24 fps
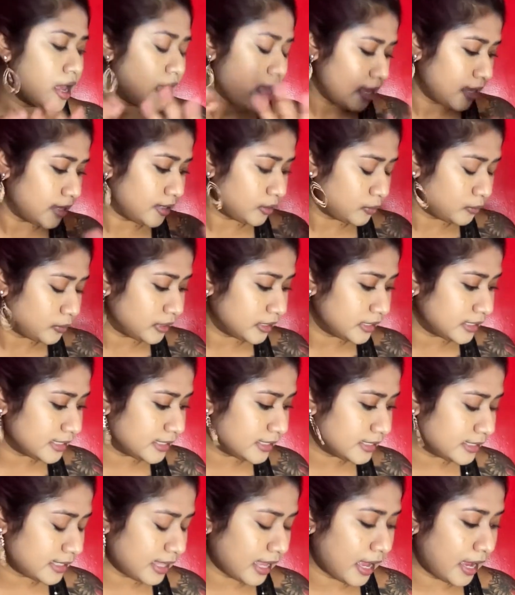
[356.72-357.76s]

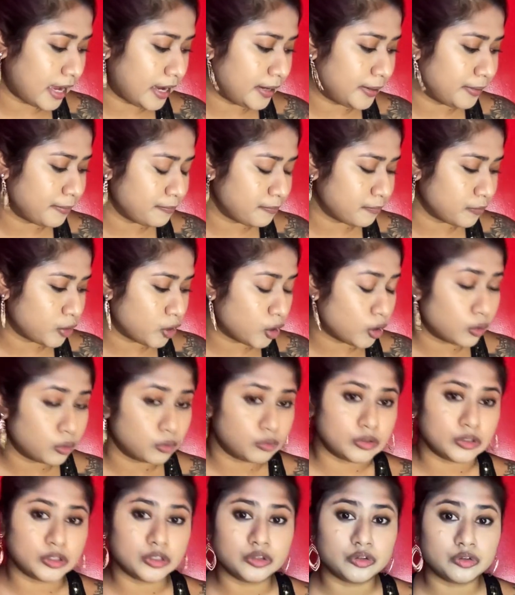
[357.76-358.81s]
Anyways, I'm
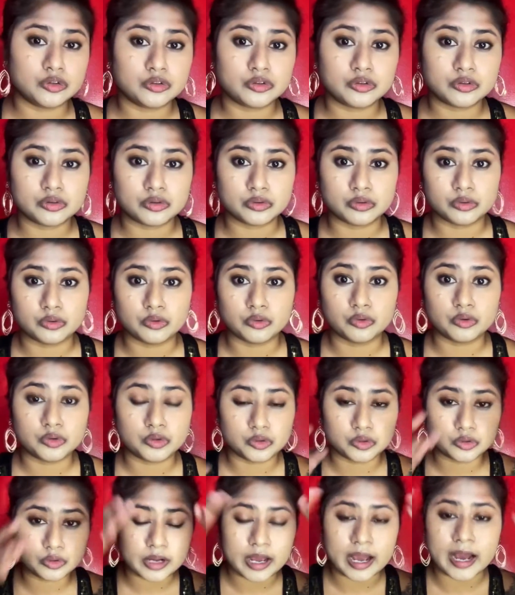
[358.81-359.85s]
going to
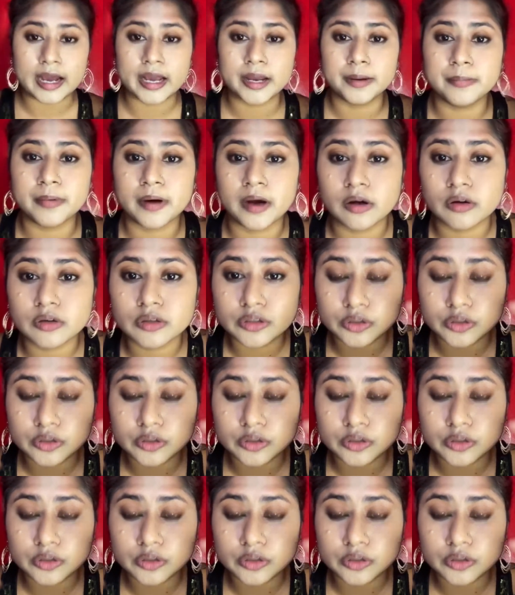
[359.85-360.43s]
do the eyebrows.